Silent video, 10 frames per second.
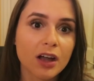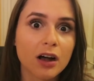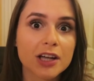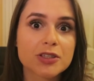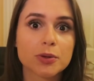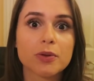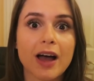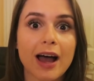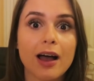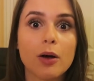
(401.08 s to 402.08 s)
I do
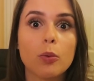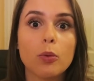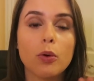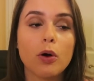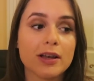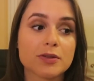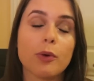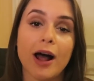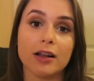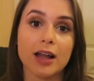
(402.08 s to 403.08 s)
that as
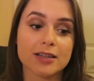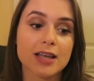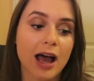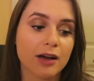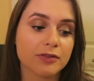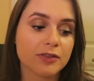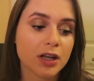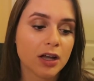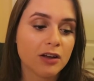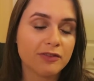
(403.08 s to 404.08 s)
well as have
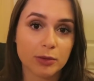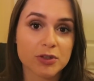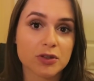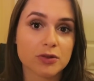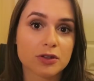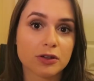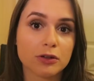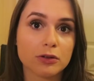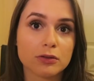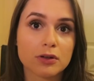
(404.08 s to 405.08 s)

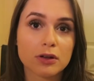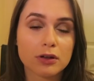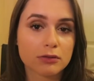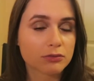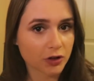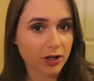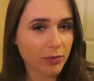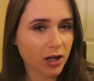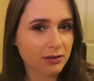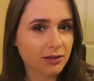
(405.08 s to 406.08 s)
pharmaceutical
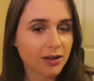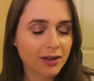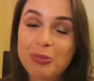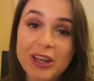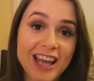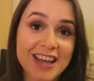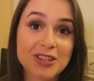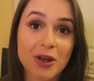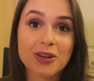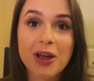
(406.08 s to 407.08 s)
treatment. But yeah,
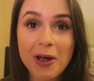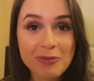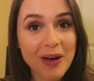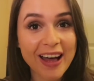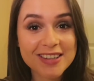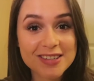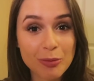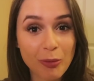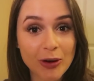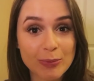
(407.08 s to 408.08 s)
so going back to the
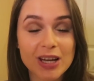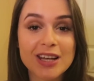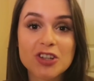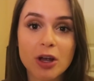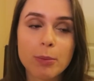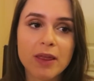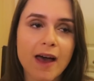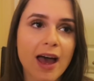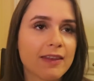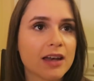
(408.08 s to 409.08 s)
appointment, he showed me
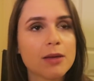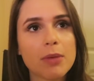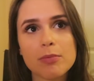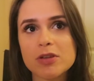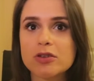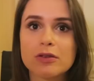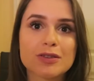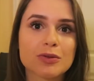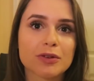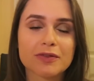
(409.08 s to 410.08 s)
that and then he made me do the
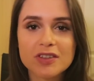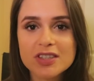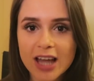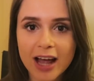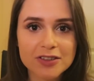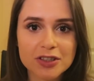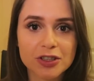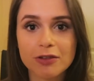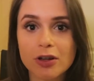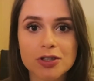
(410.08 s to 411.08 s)
sort of standard
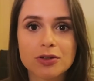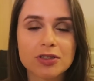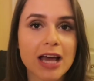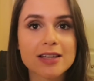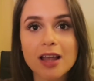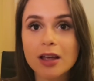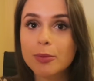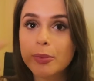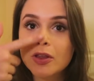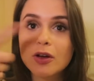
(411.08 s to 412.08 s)
neurological test,
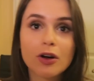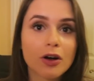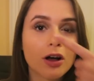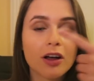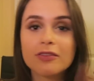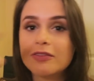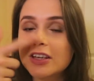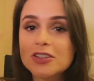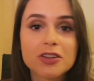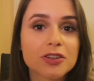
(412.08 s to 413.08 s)
like put your
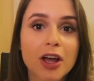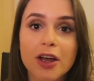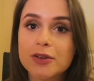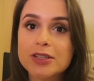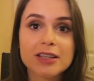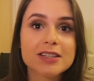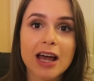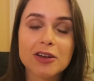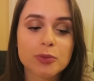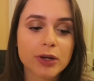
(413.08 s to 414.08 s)
finger to your nose, like
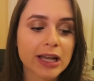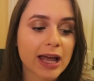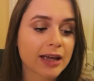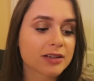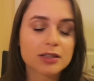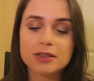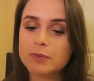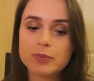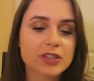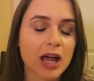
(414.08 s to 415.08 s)
stand on one leg,
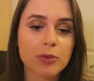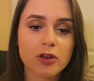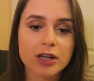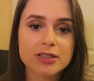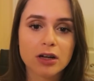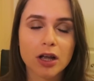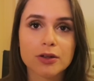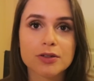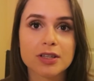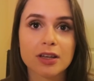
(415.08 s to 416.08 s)
stand with your eyes
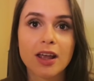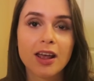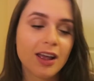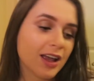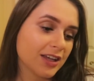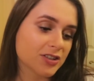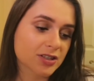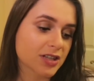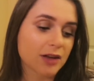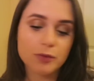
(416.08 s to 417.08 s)
closed, and he
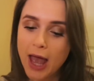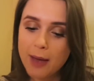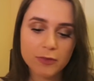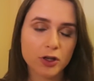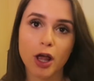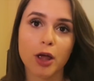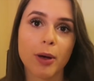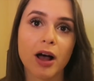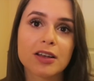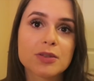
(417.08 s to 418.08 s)
just said, yeah, you know,
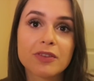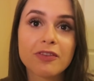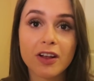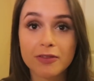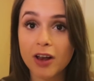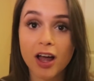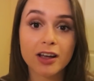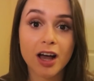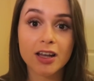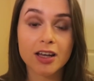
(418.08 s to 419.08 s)
pass with
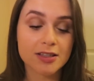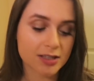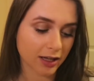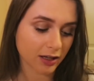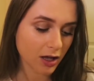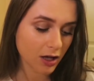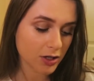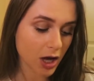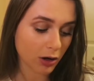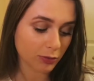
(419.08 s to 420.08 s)
flying colours, like
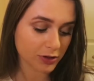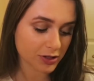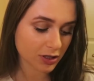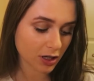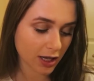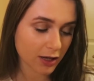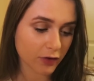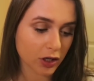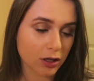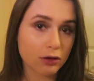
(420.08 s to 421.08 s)
no one would
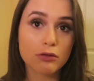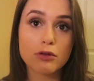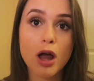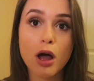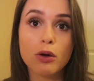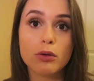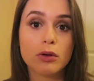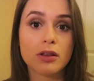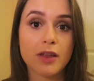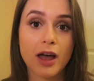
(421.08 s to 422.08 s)
even
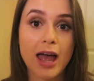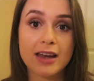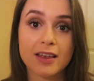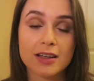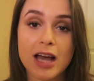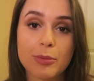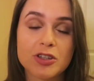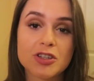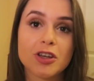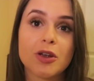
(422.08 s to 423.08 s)
know that anything had
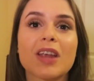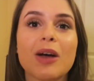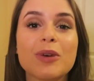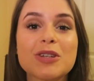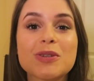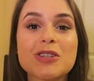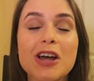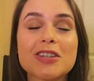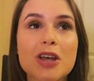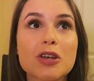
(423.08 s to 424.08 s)
happened to you, which was
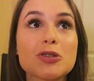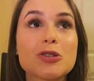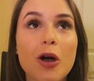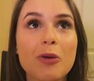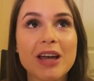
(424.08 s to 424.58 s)
just so